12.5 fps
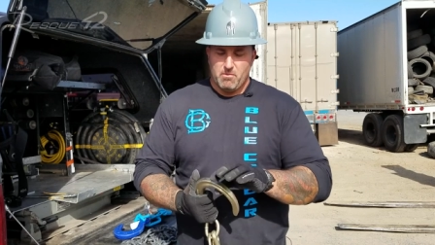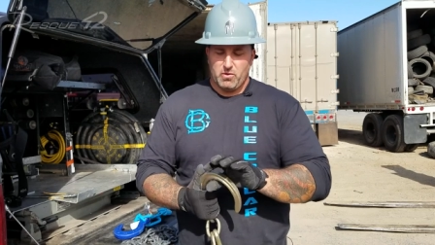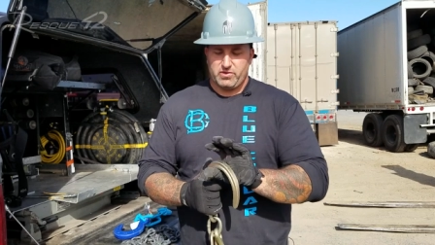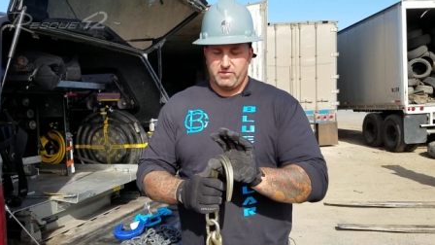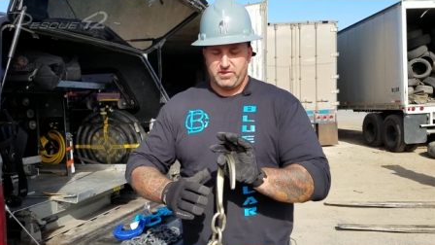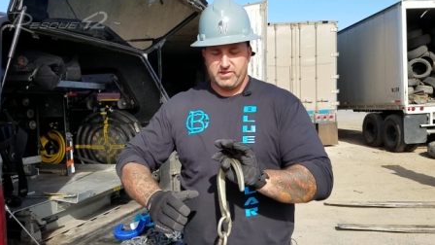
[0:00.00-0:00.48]

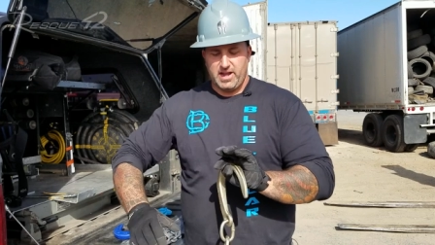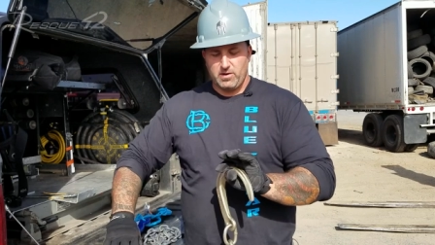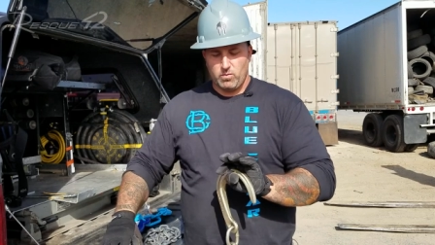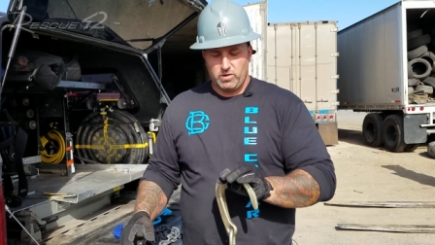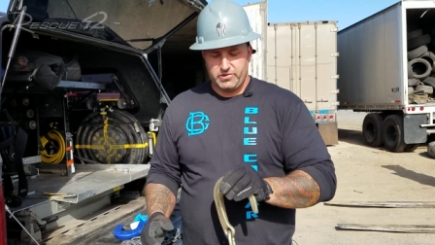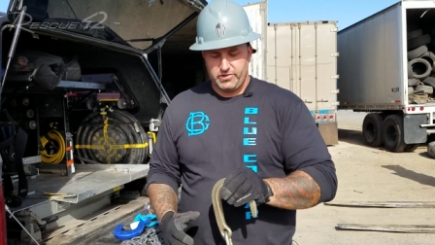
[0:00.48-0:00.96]
Most of the
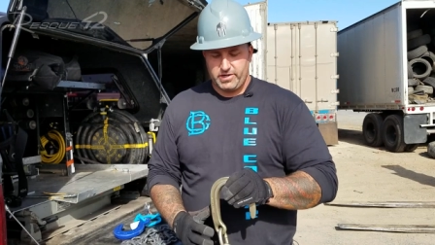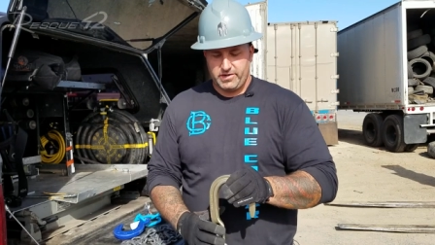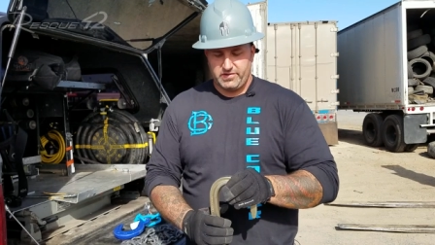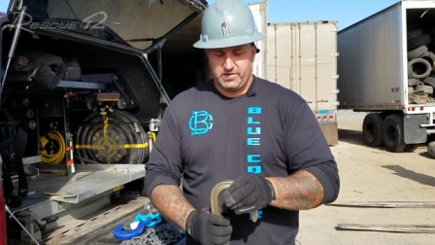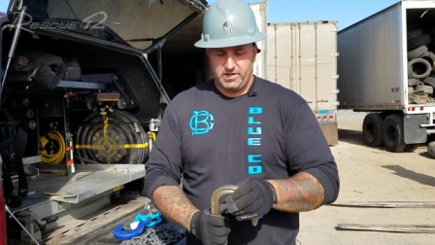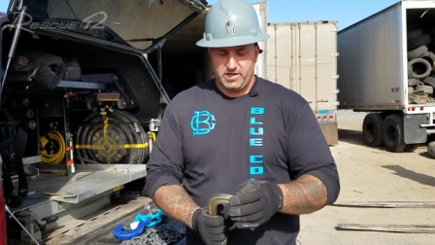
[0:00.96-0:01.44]
standard ones you're
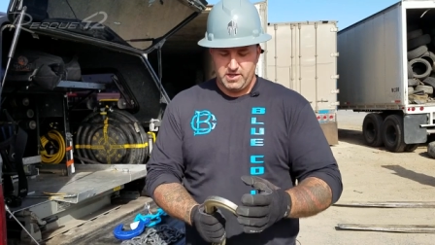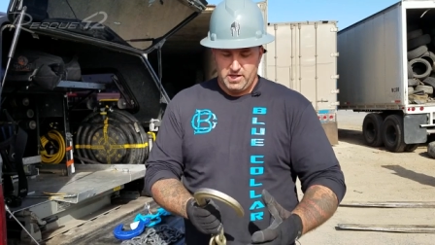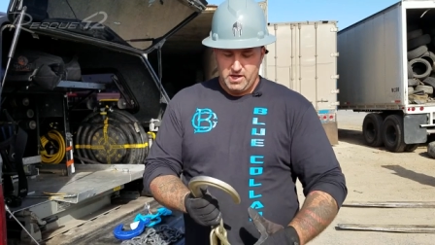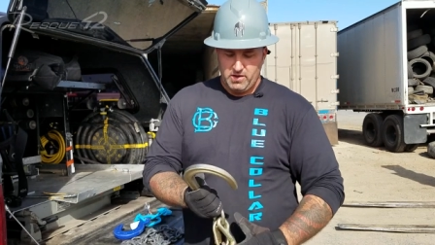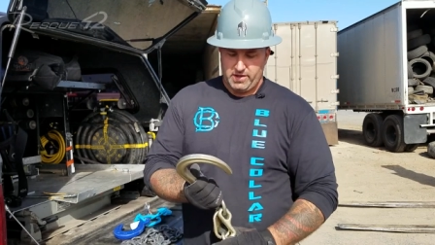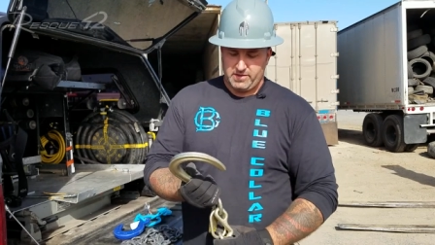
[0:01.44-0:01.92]
gonna see,
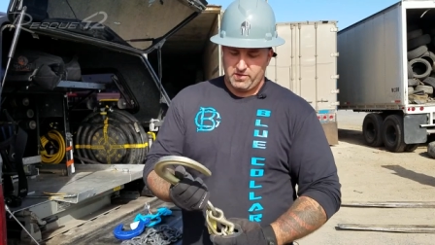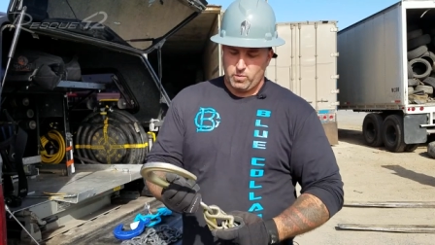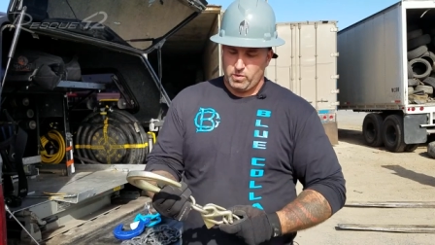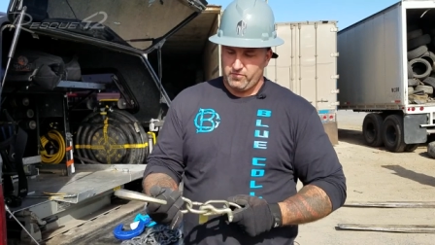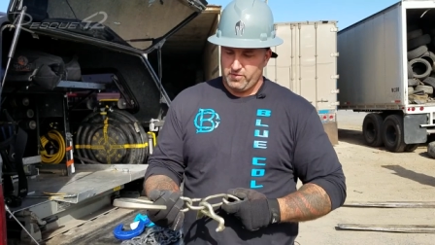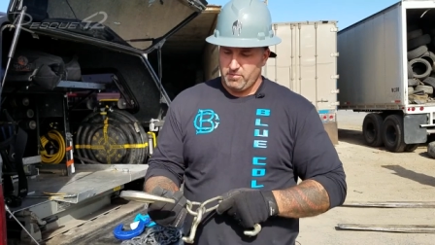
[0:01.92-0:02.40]
like this
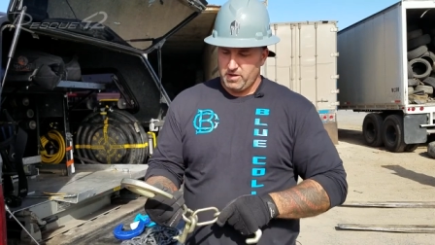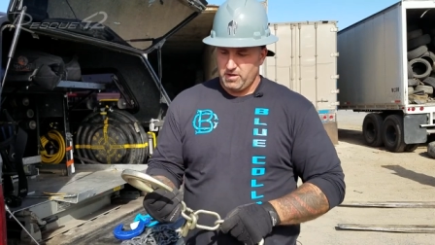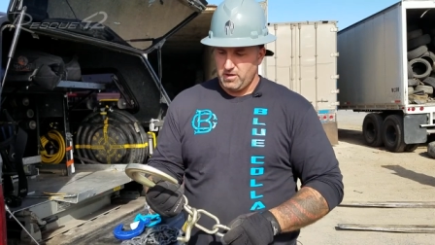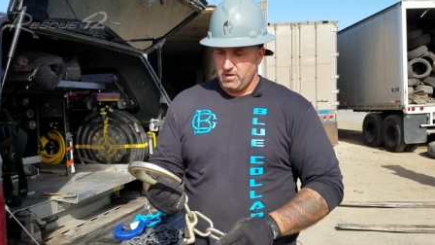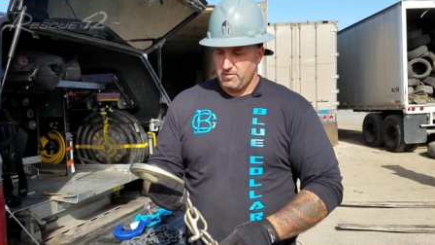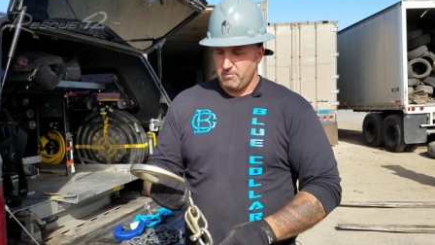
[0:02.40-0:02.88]
one from
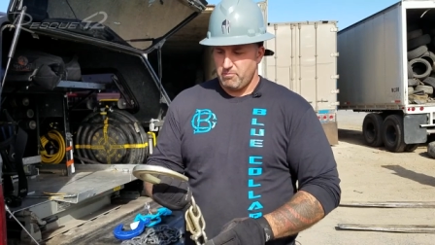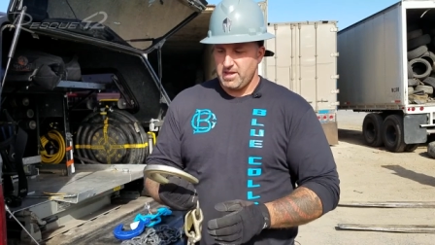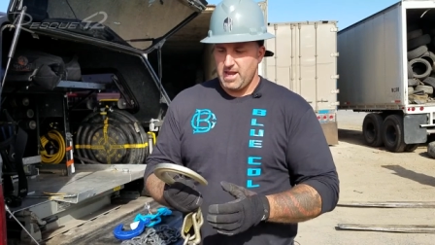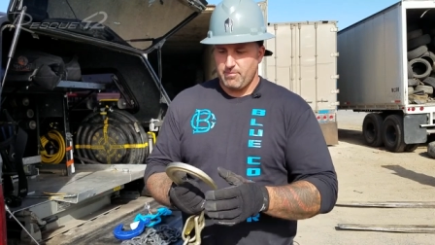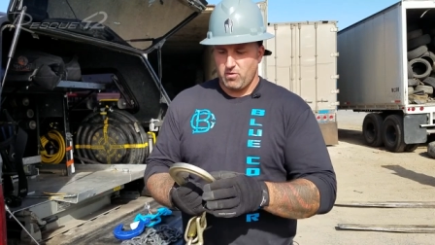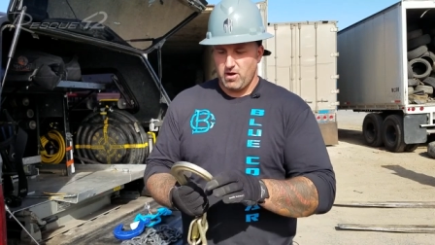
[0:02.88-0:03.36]
uh,
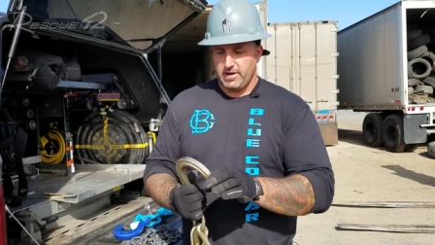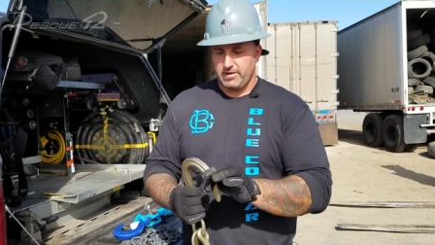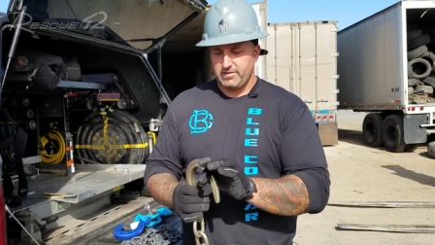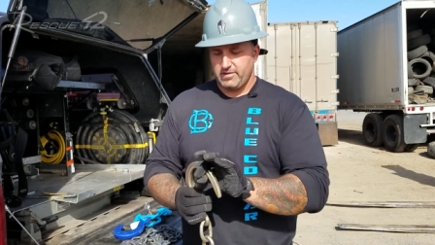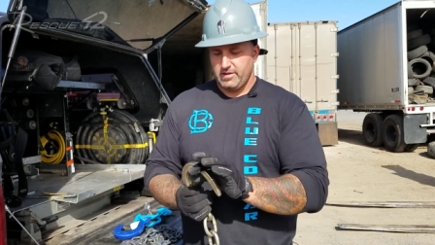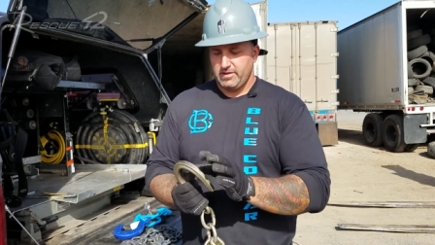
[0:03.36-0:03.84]
BA
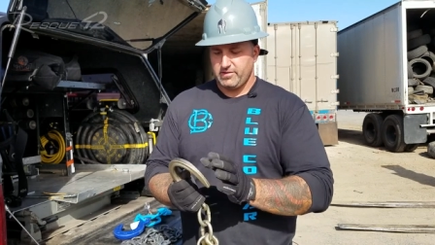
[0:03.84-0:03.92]
Products,